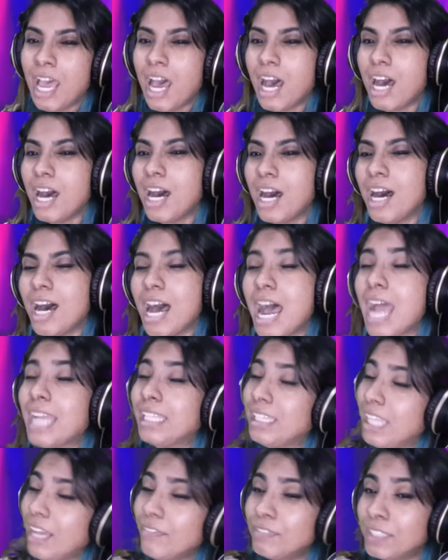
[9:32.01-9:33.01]

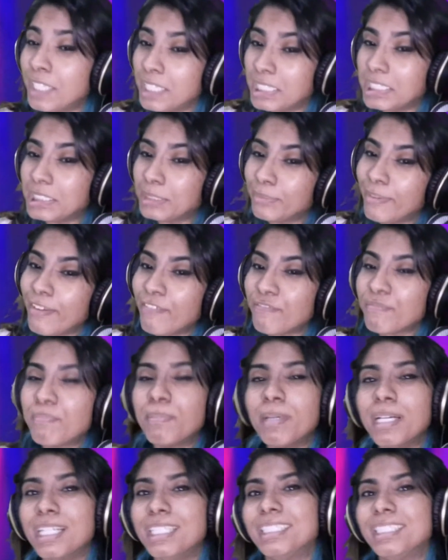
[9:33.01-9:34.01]
I love Taylor Swift,
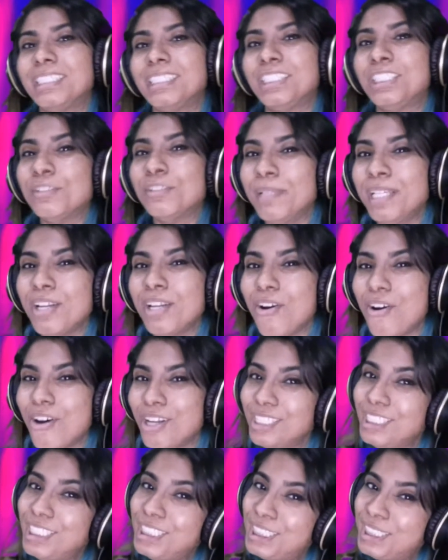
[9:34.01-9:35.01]
but to be
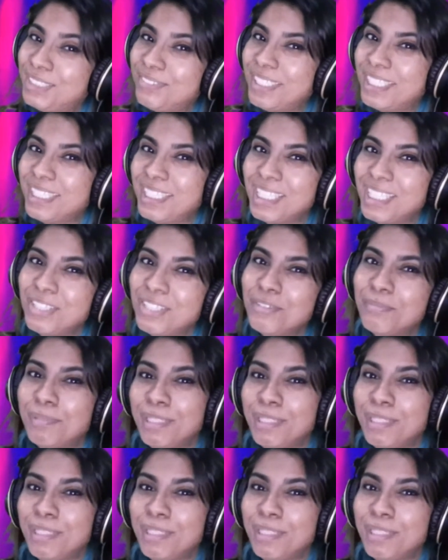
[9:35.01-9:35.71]
honest with you,